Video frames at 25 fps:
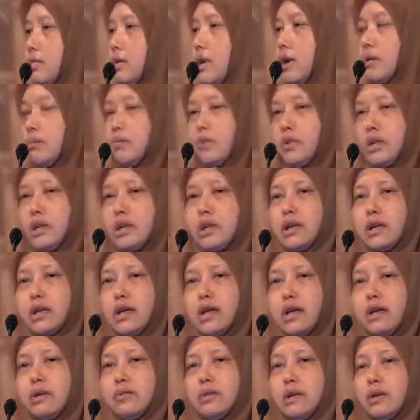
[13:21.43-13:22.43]
I'm
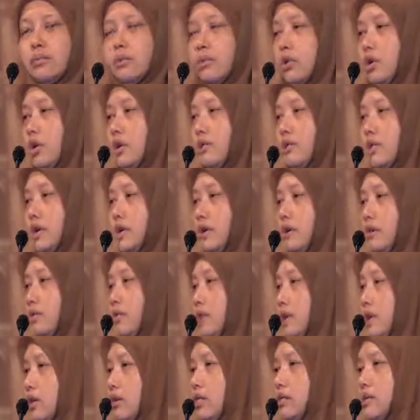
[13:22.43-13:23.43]
having a
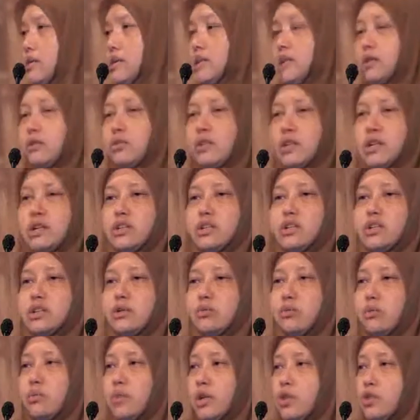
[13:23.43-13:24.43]
very hostile relationship
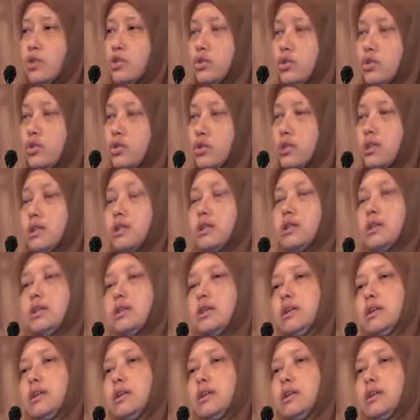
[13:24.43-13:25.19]
with my children,